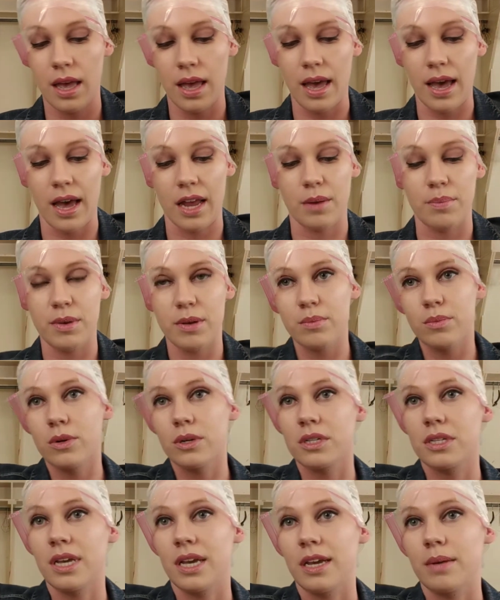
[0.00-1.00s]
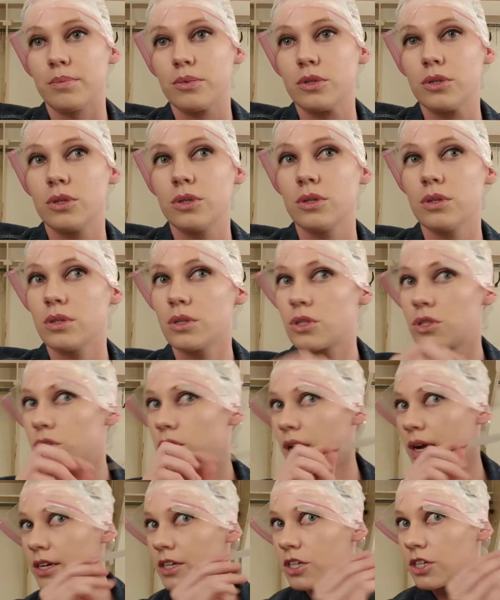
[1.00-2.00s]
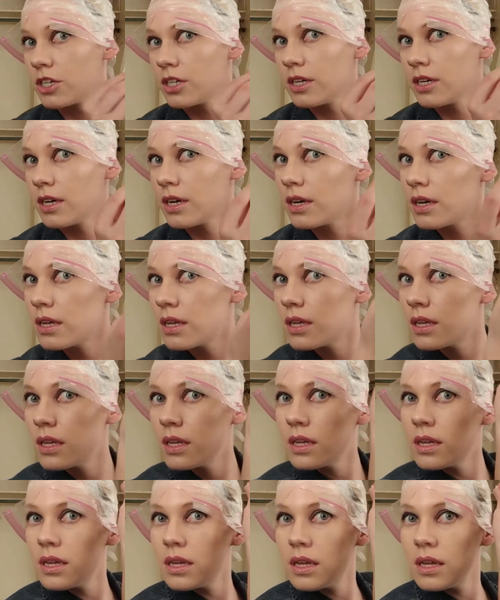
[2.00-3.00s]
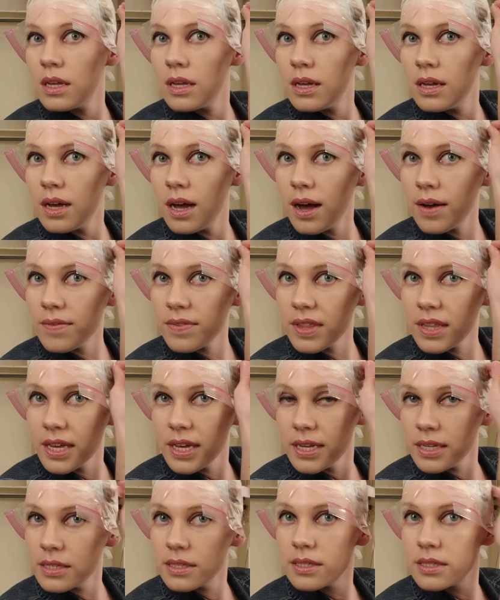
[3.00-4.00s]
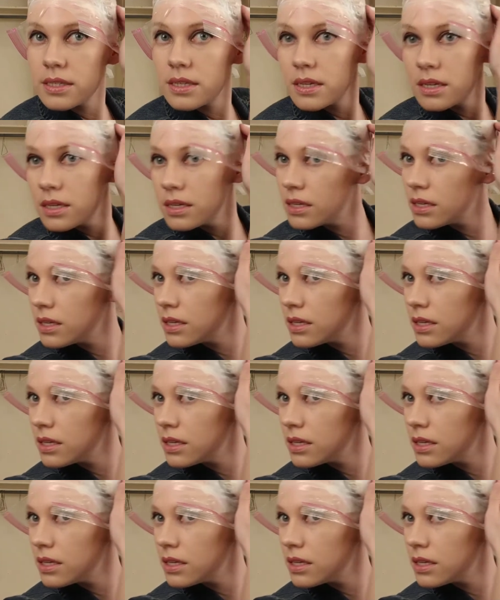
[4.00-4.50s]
add a bit more tape to the structure of this